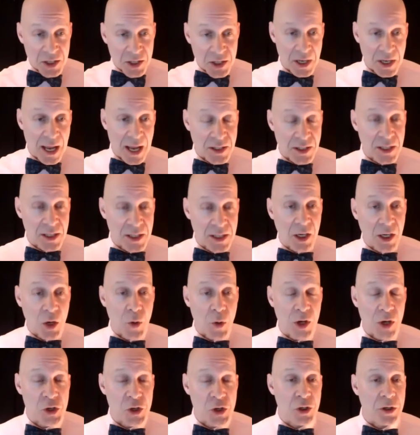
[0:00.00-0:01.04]
in asking a
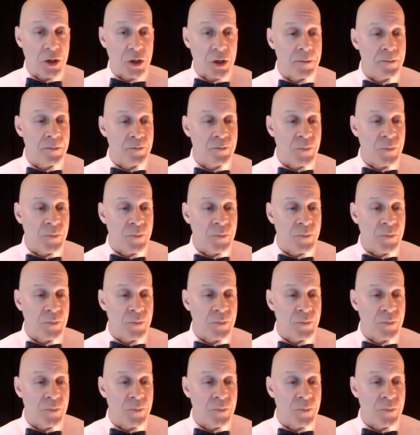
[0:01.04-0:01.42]
question.